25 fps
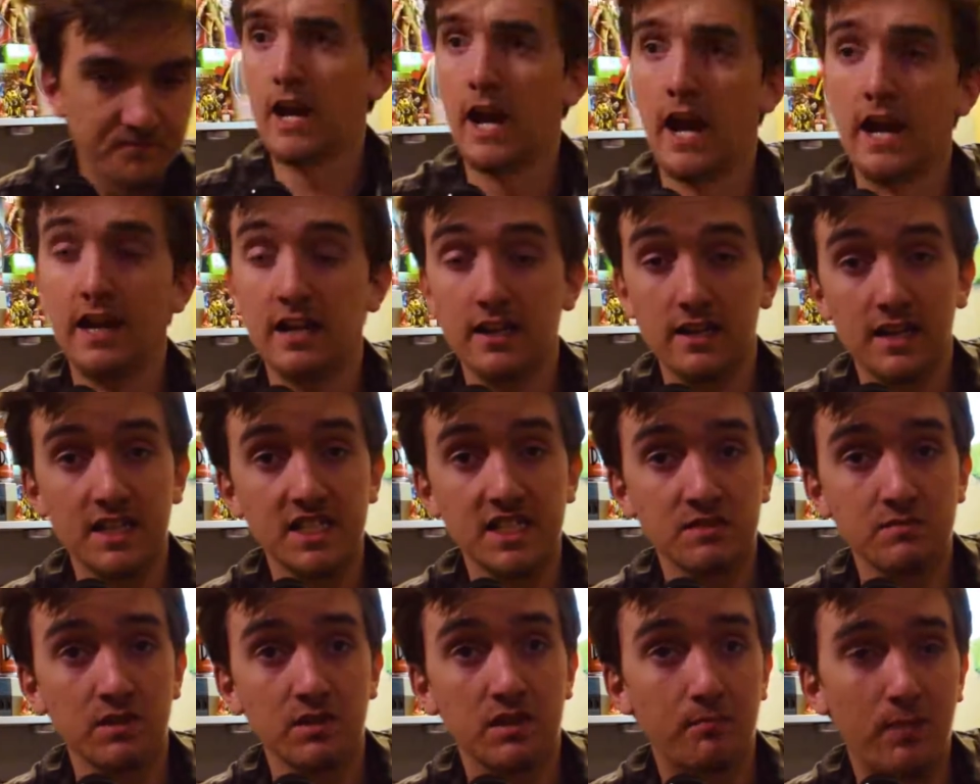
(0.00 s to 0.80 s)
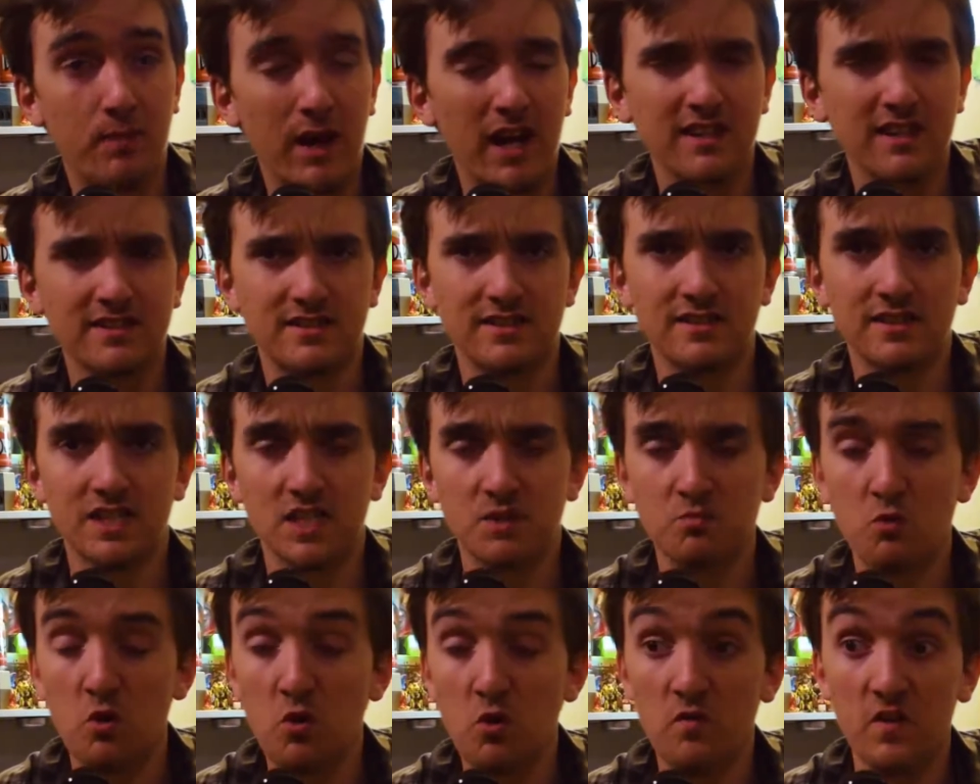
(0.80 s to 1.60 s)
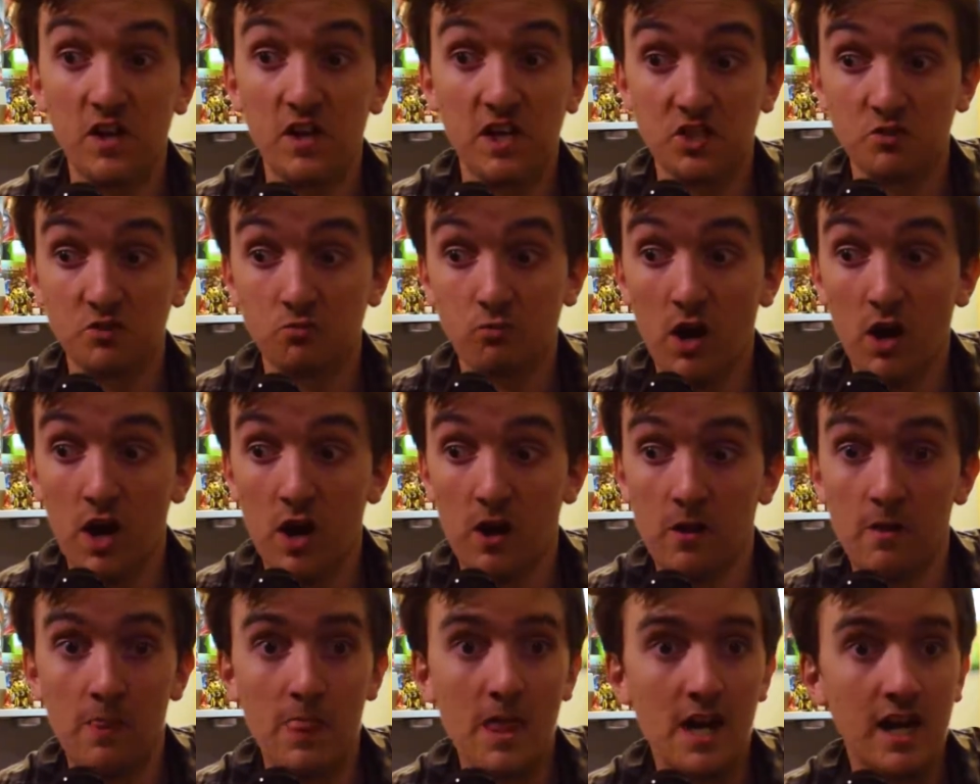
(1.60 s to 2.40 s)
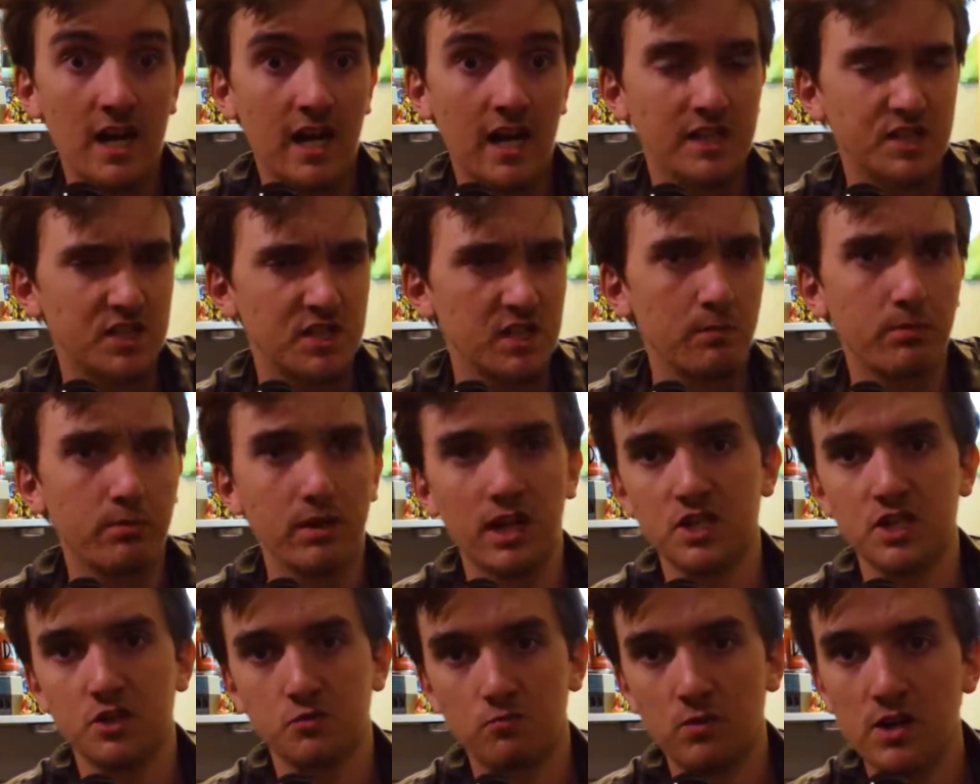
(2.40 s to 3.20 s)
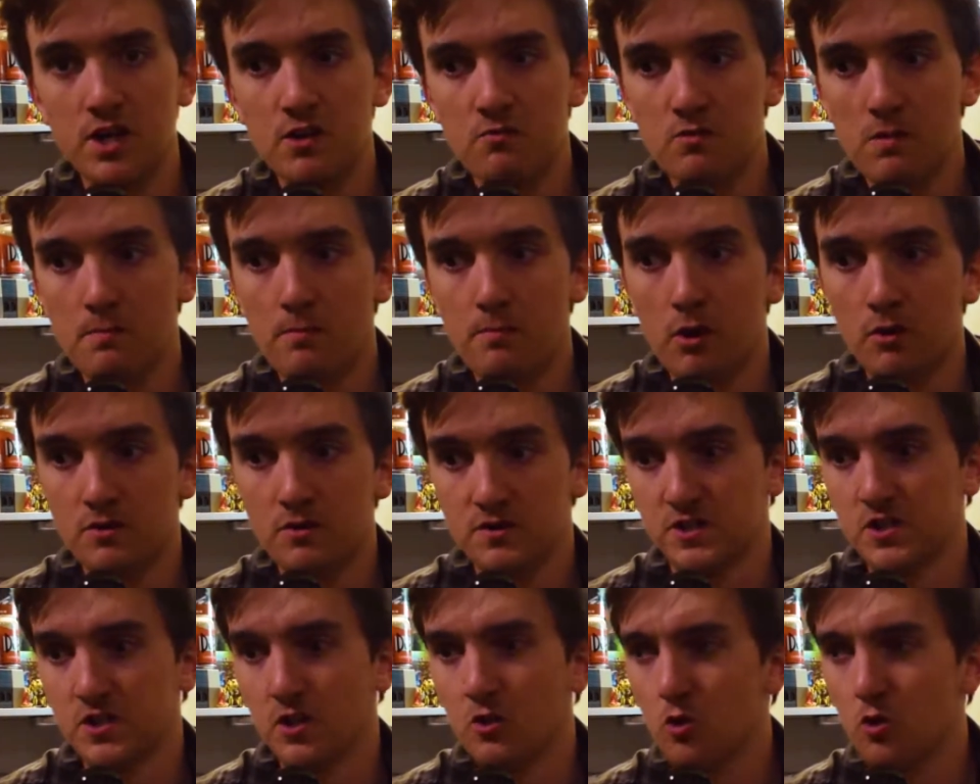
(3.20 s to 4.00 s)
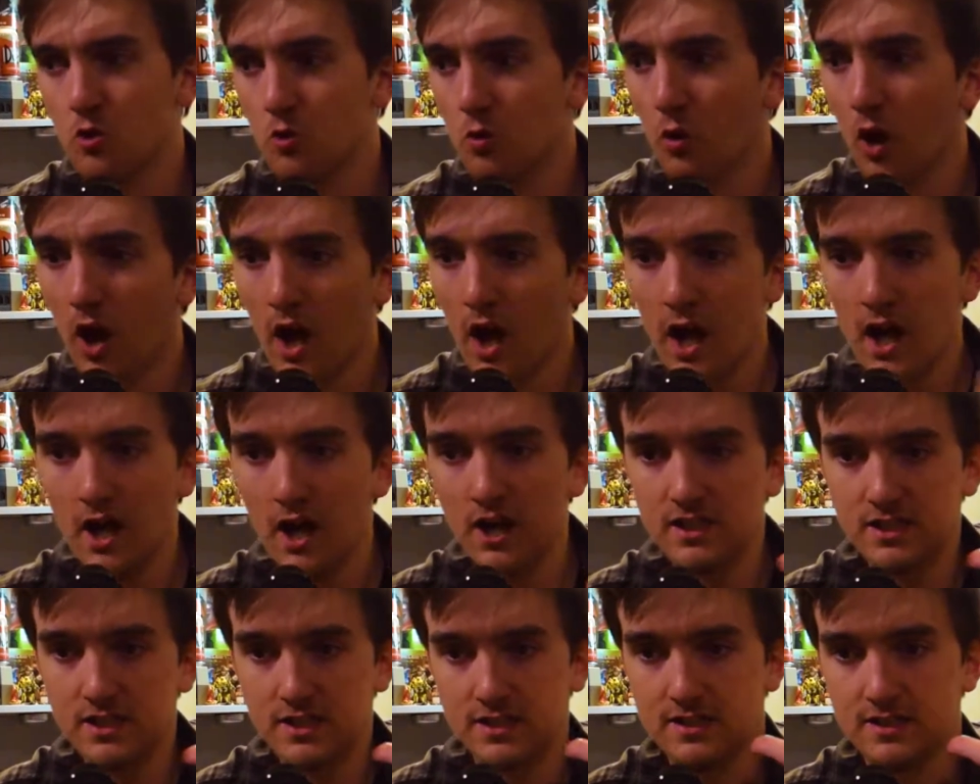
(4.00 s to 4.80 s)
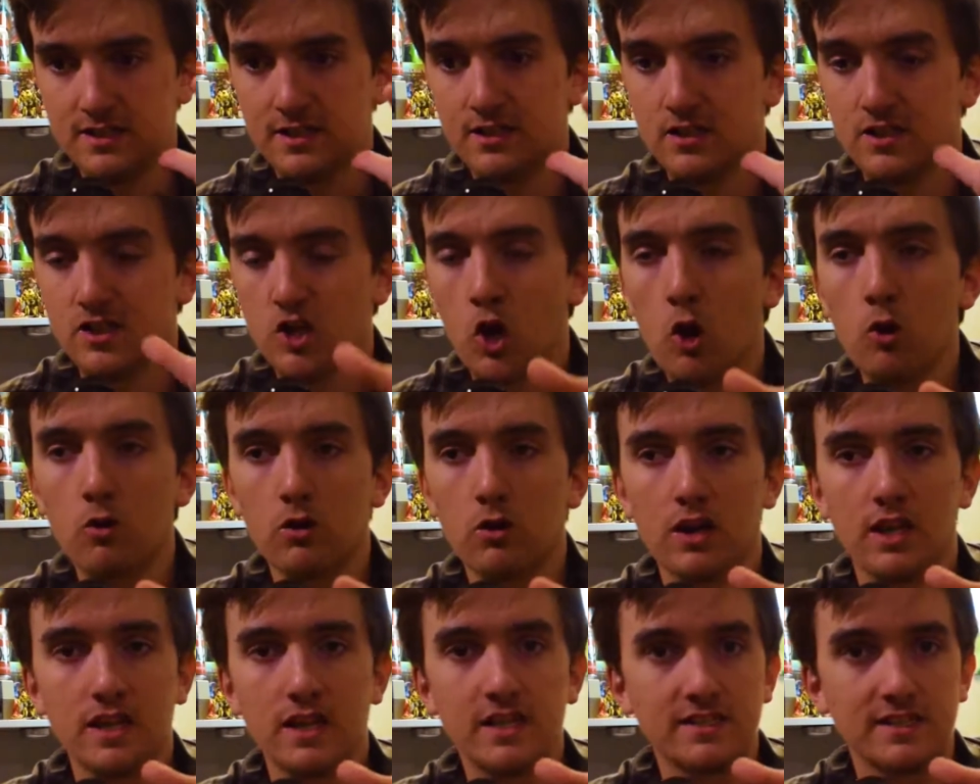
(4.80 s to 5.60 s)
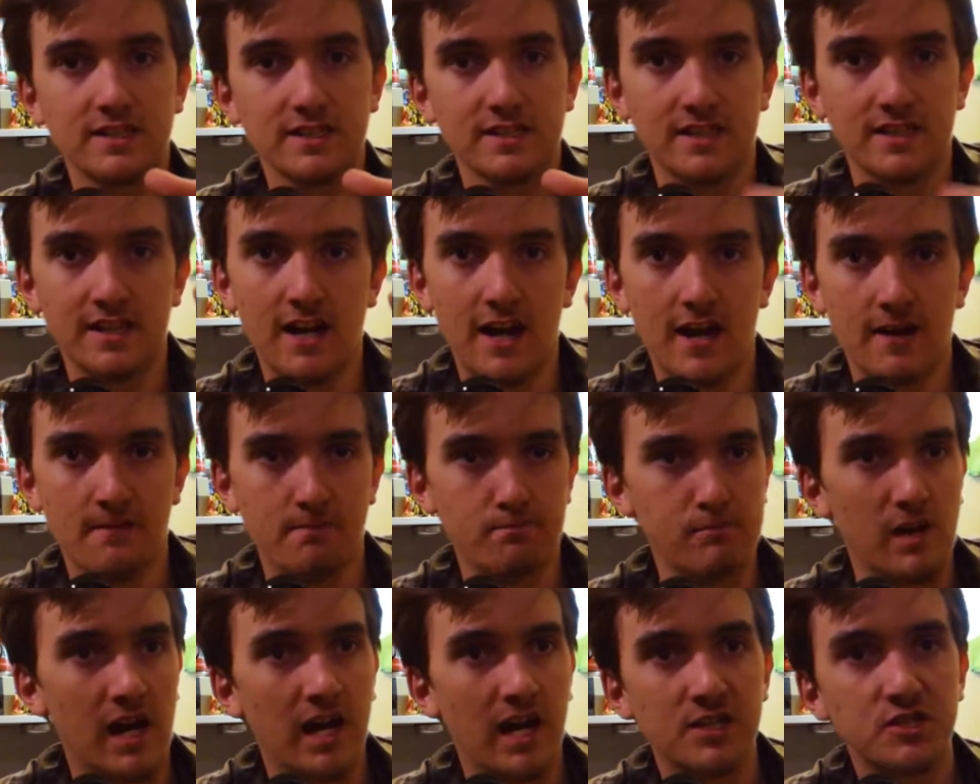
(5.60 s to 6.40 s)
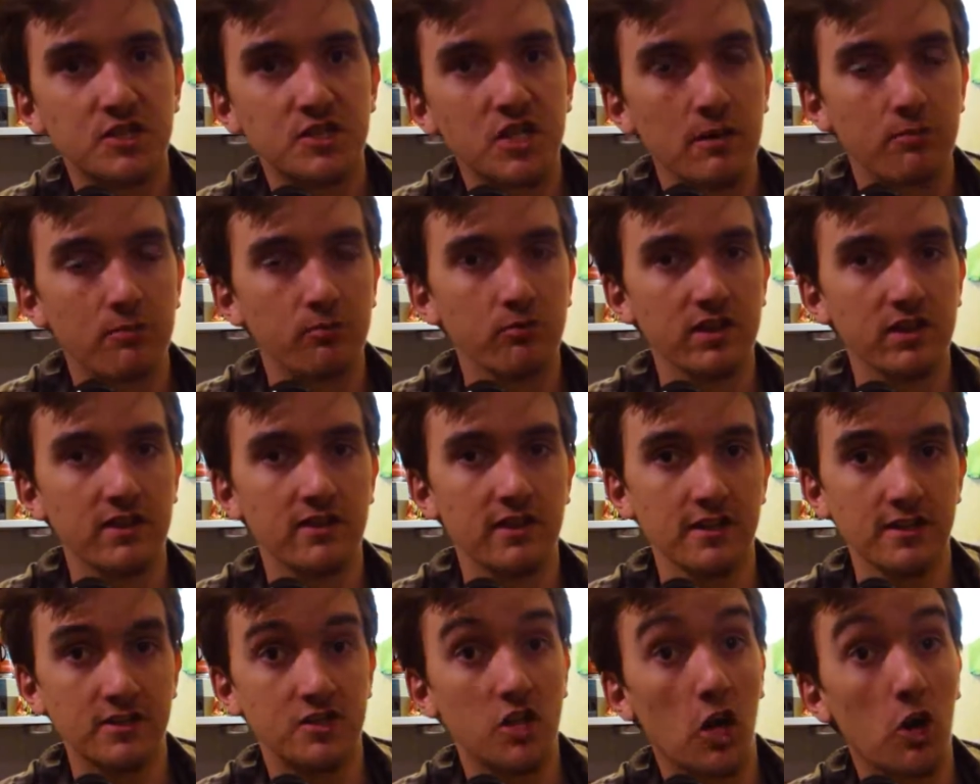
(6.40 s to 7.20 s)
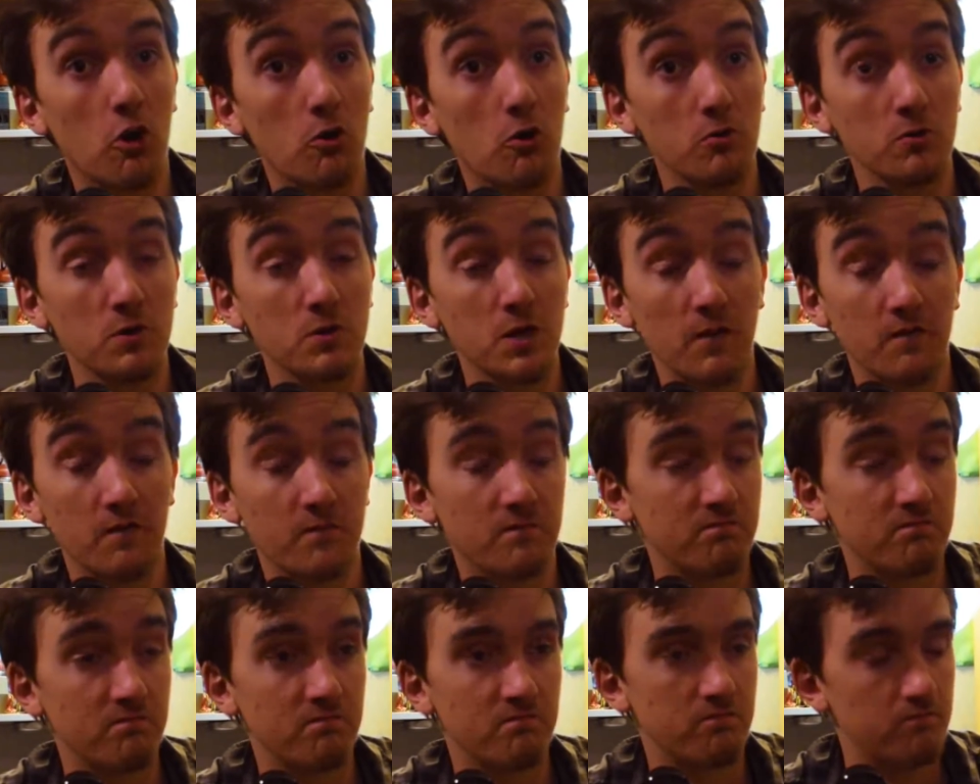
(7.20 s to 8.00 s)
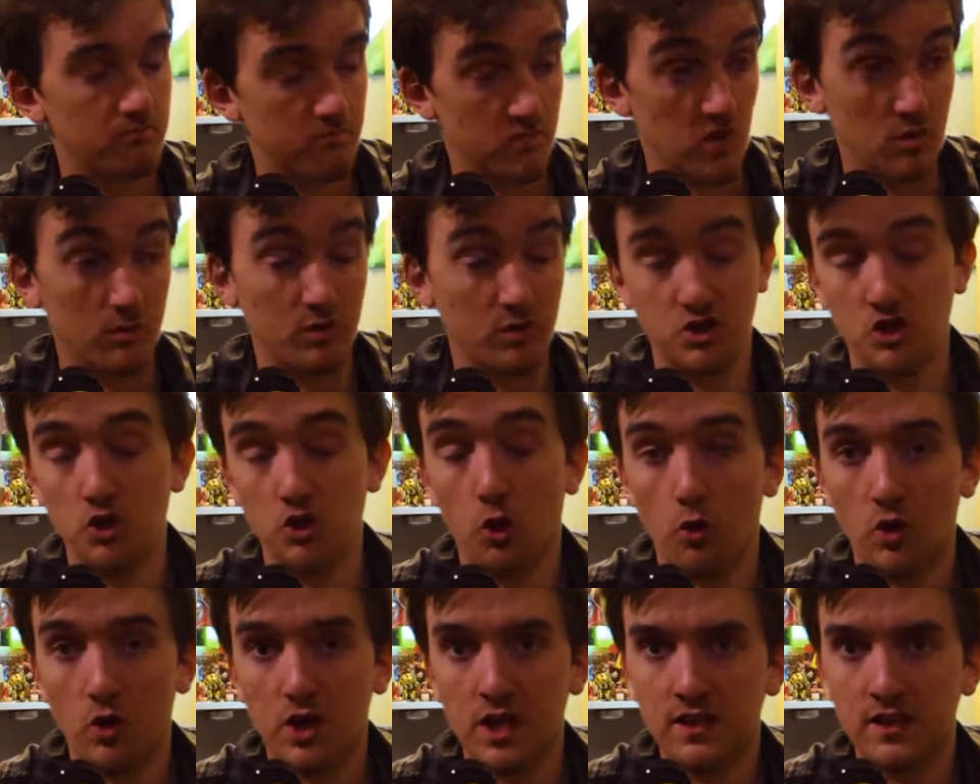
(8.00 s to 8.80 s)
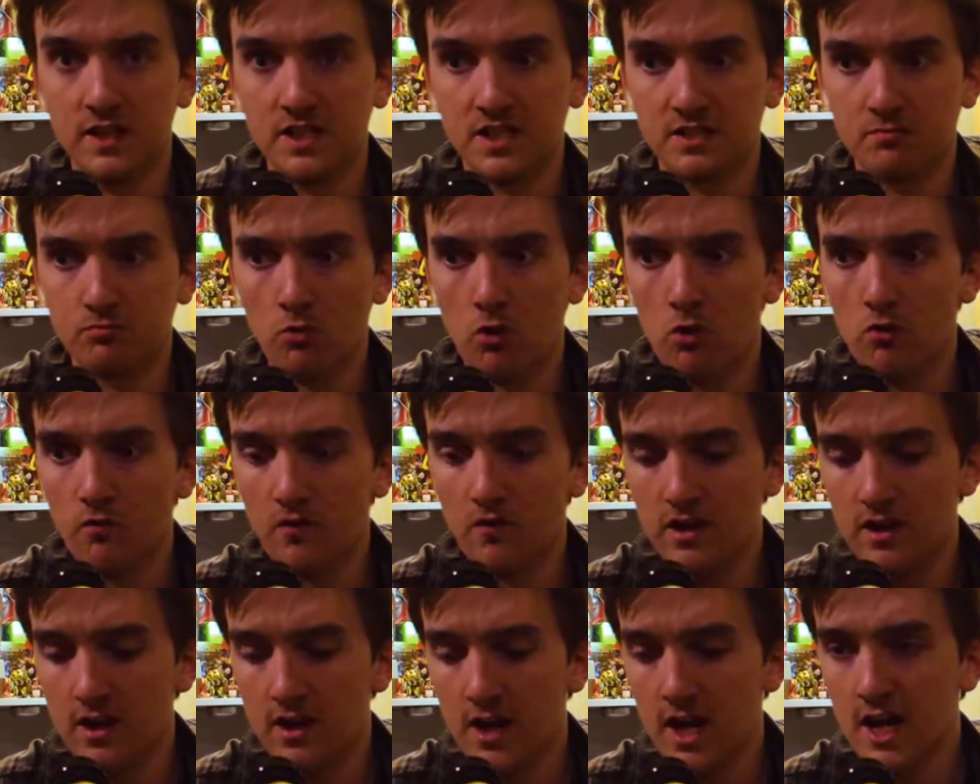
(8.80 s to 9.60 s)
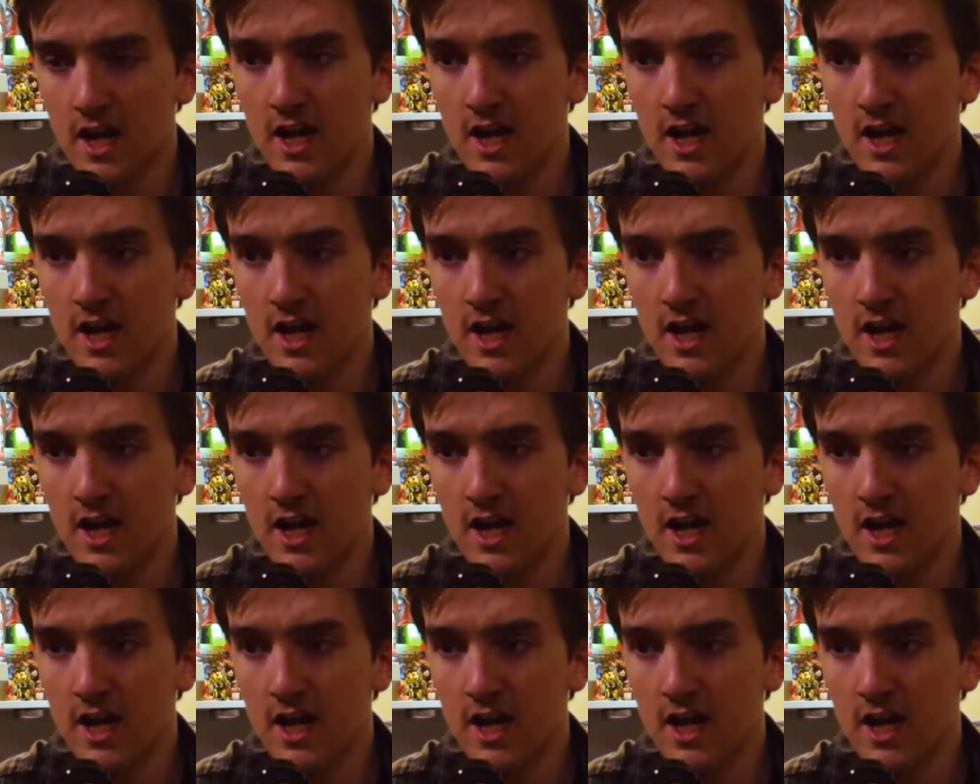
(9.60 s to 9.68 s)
And Elizabeth Banks in this movie as well, and she plays Rita Repulsa, who just totally does not match up with the tone of the majority of this movie.